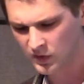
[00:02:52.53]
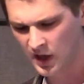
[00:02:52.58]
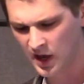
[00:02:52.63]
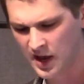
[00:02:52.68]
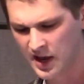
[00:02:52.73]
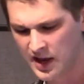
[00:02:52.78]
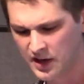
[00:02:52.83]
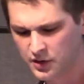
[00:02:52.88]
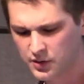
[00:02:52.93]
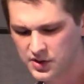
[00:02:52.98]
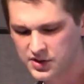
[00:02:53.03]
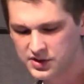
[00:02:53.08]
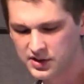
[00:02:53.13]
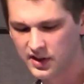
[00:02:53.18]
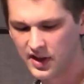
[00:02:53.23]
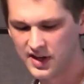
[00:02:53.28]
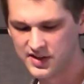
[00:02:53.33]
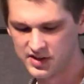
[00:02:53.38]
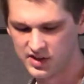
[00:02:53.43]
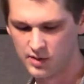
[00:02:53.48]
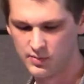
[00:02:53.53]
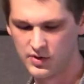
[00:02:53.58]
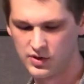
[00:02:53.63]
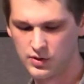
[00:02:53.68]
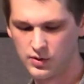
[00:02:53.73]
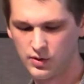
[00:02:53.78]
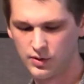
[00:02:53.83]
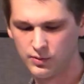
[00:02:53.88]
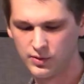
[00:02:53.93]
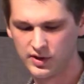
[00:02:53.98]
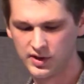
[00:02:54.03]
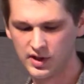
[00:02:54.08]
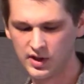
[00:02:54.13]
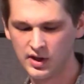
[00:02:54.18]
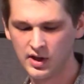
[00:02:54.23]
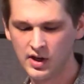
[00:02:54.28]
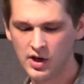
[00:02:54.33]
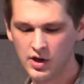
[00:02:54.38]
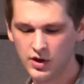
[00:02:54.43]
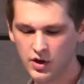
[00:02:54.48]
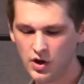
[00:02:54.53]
uh, and crystallizing them into a really